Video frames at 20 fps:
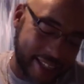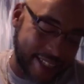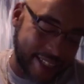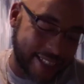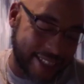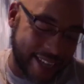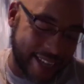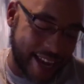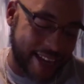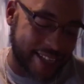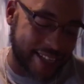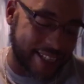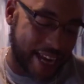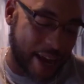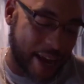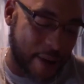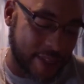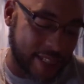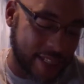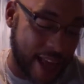the text, and
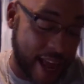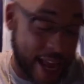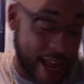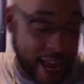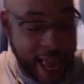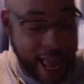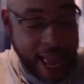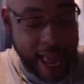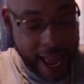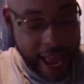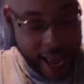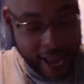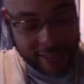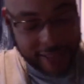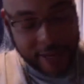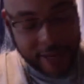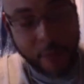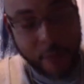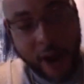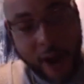I was like, as
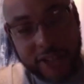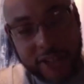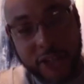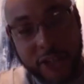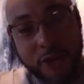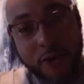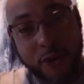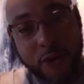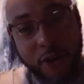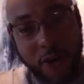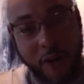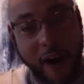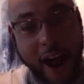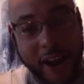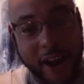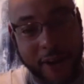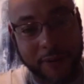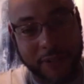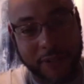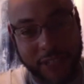I'm watching you
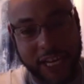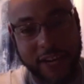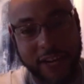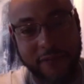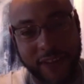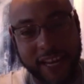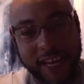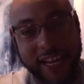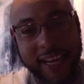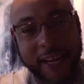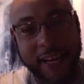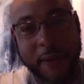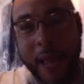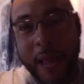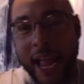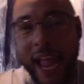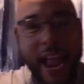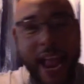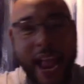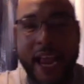cry on TV,
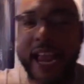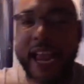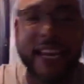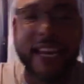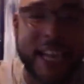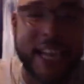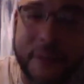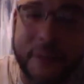and he didn't